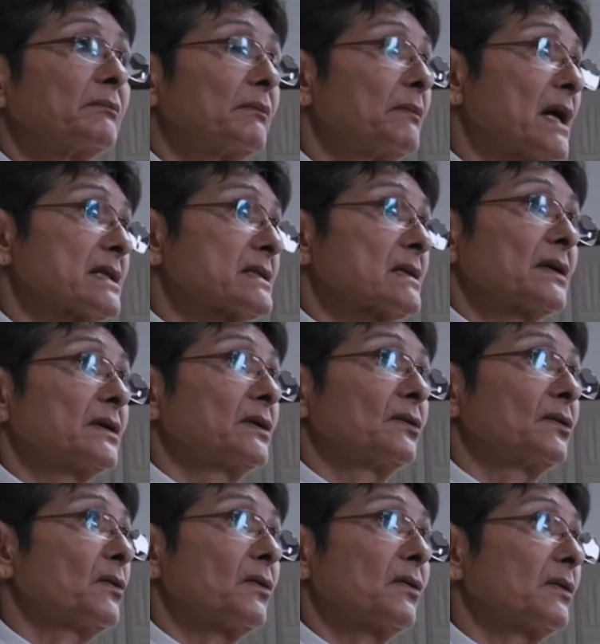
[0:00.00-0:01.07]
my
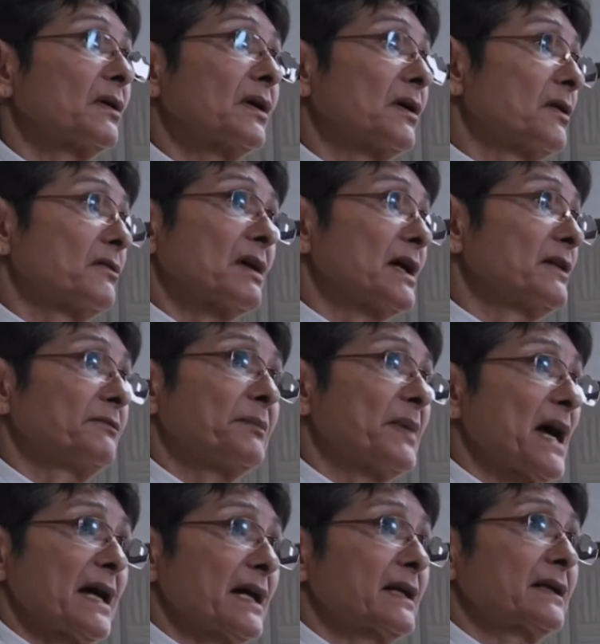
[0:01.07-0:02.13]
son-in-law arrived
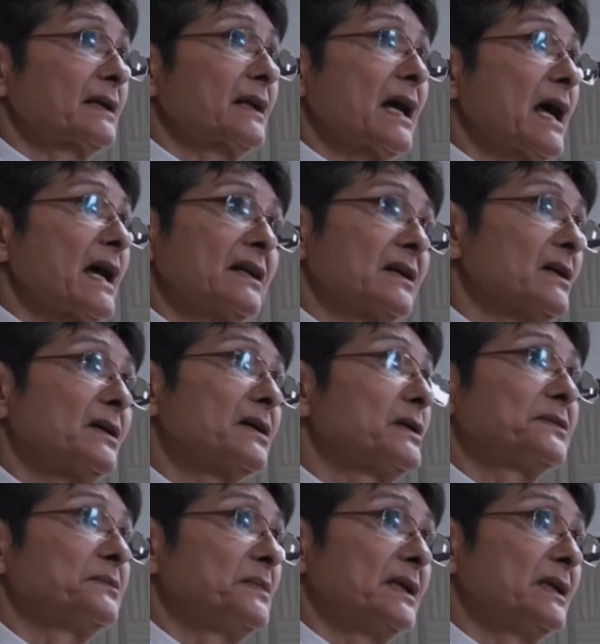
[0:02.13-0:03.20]
back and
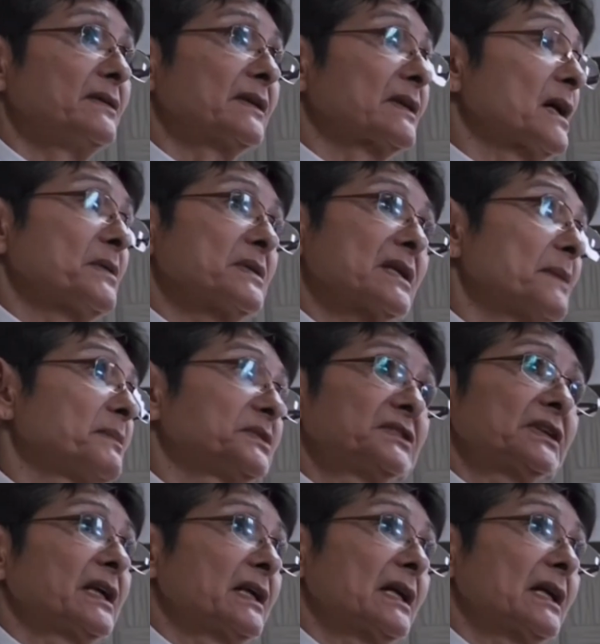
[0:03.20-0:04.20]
heard me that I was able to get